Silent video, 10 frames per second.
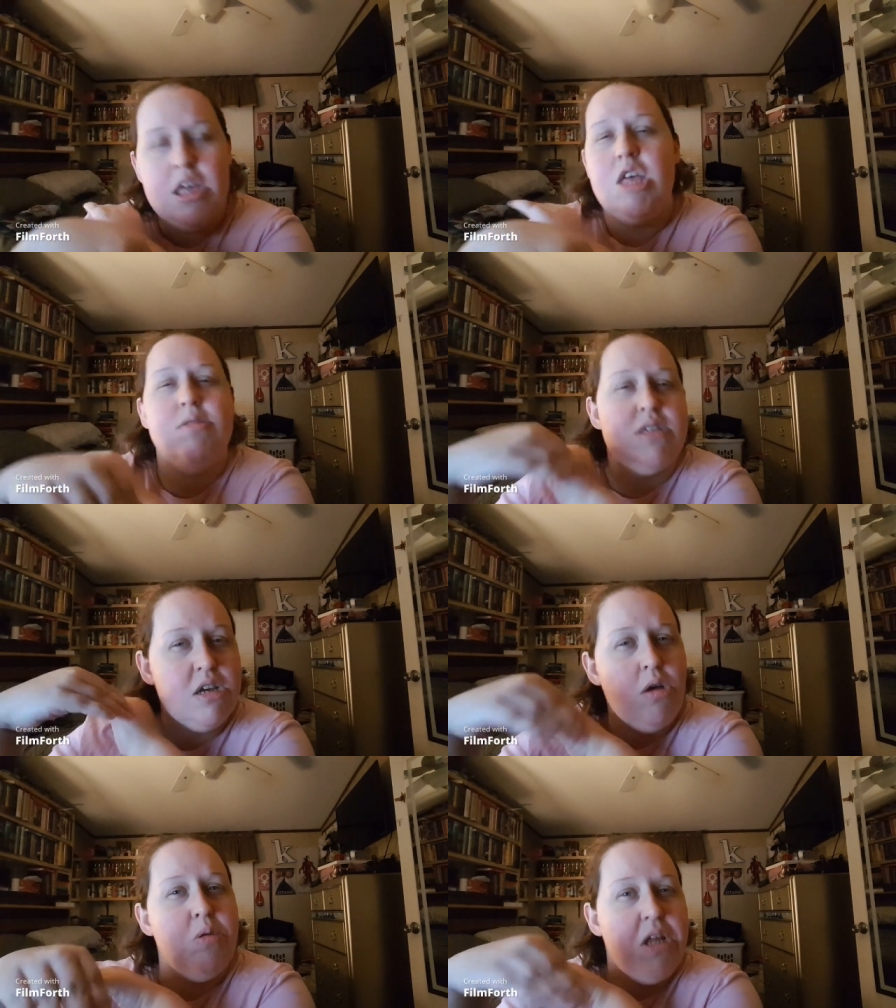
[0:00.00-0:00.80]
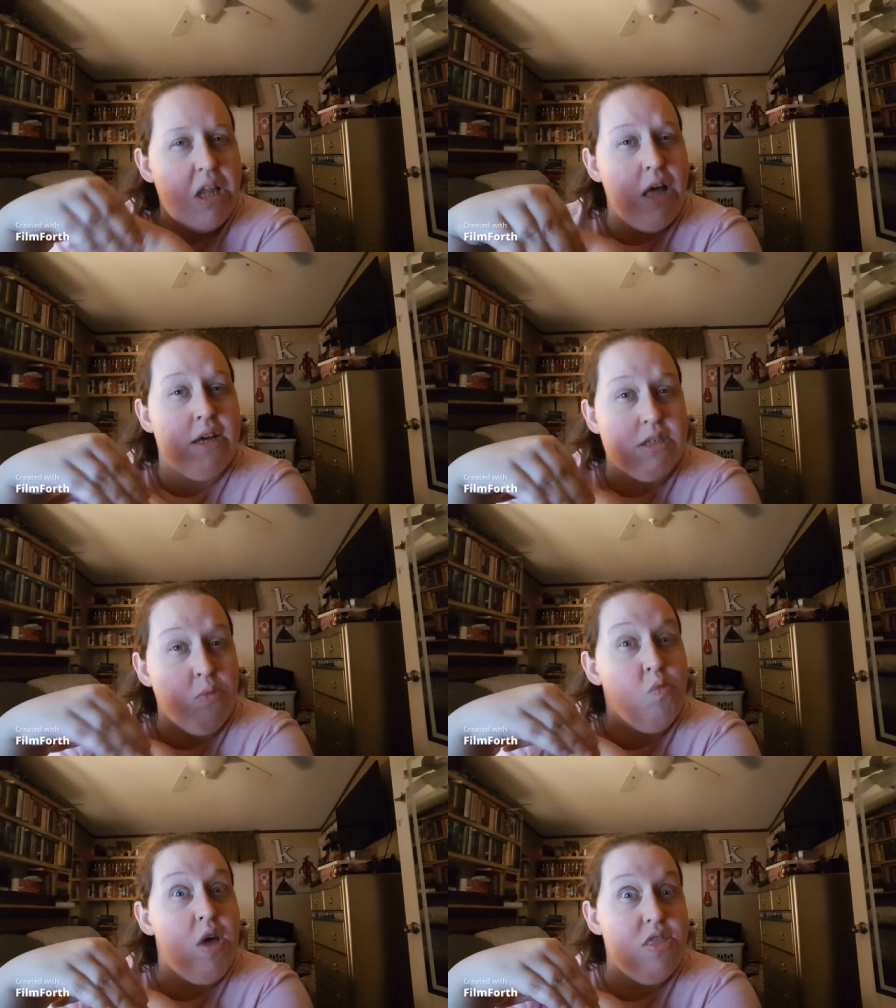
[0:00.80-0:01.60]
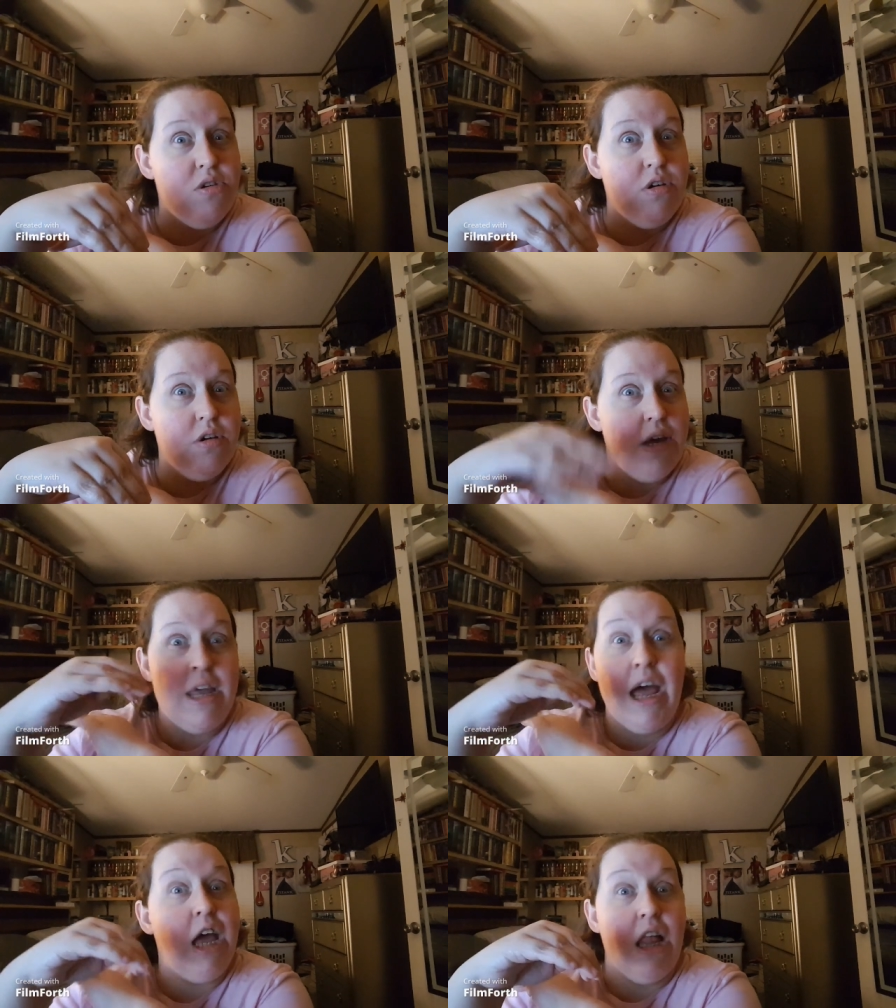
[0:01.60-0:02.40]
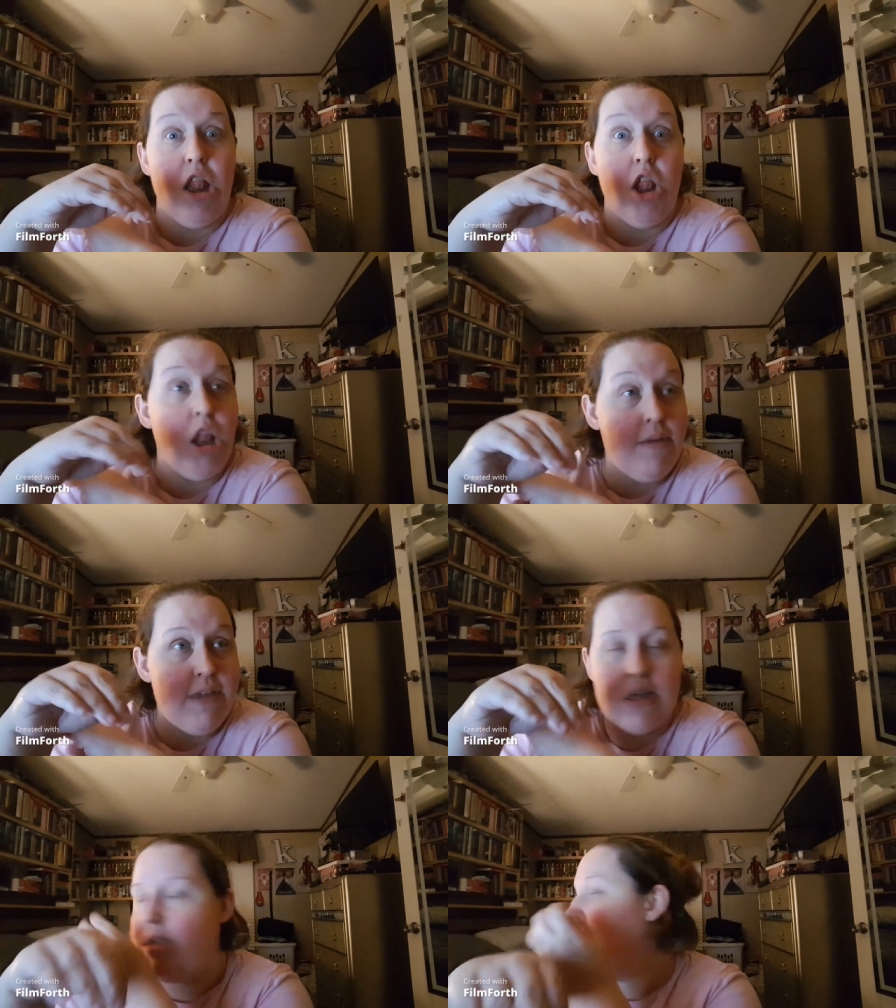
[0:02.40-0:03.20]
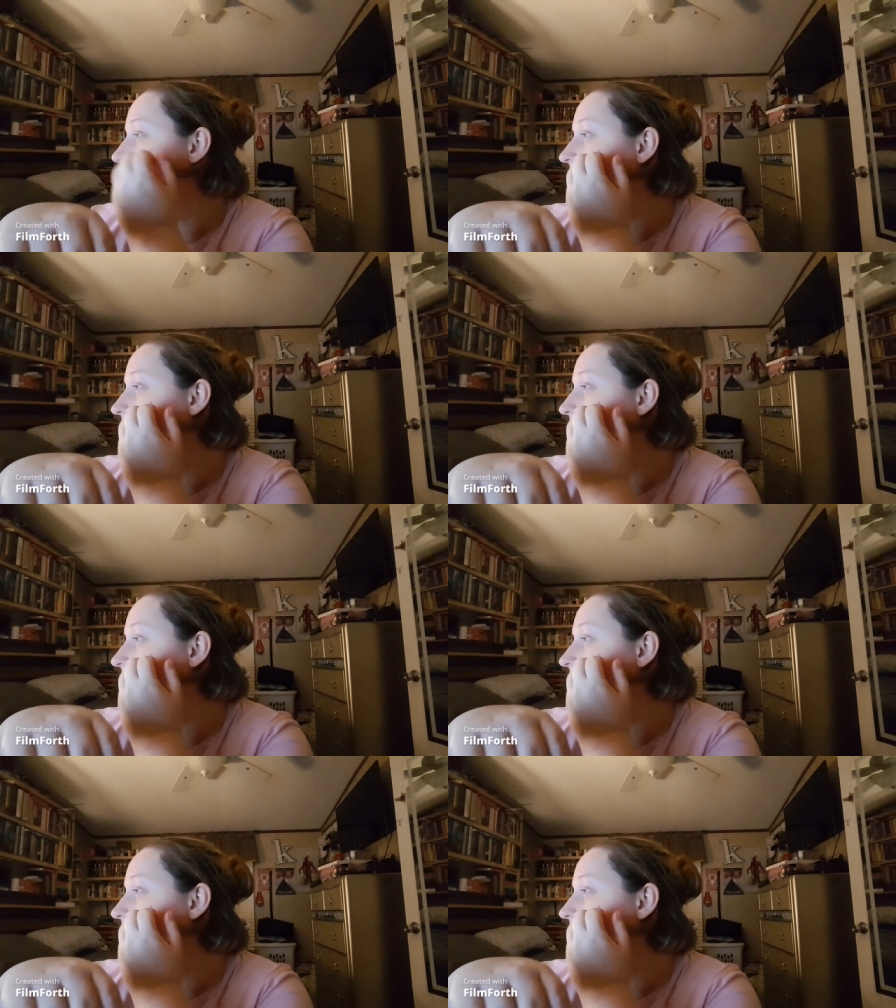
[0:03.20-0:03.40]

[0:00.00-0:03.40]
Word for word: It was the Goldilocks of weather, and I loved it.